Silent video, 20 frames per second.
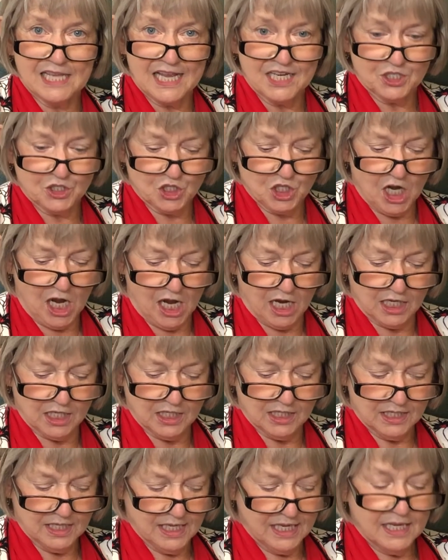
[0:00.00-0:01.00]
that shock.
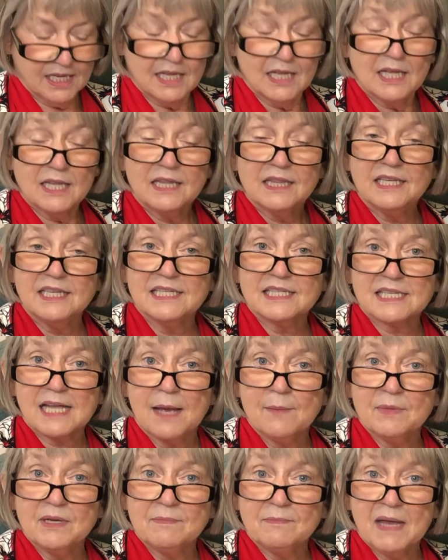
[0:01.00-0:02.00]
These
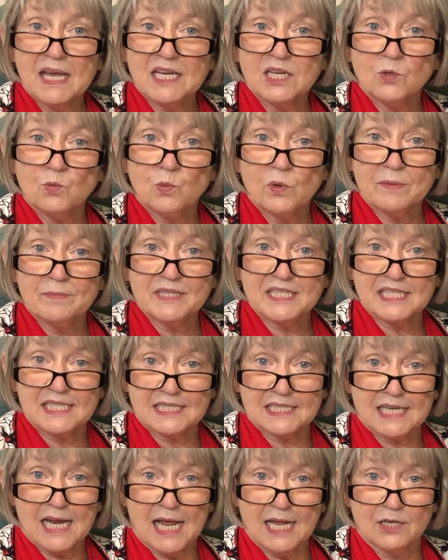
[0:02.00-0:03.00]
come in men and women's
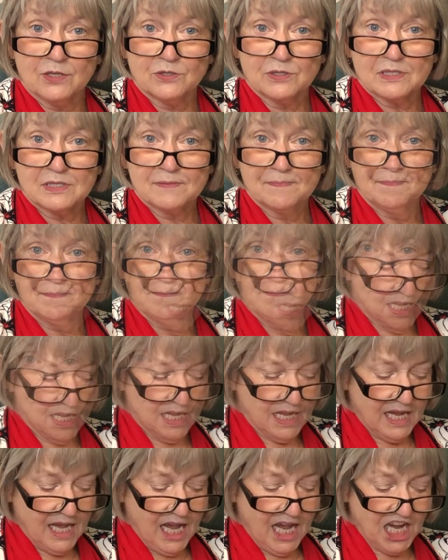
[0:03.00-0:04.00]
styles.
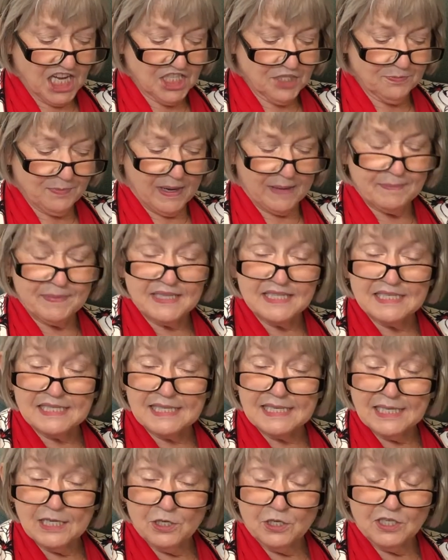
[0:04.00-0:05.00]
Hush Puppy's
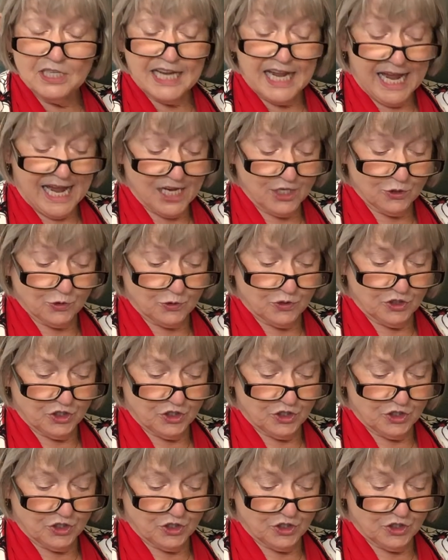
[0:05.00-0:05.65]
Gill Casual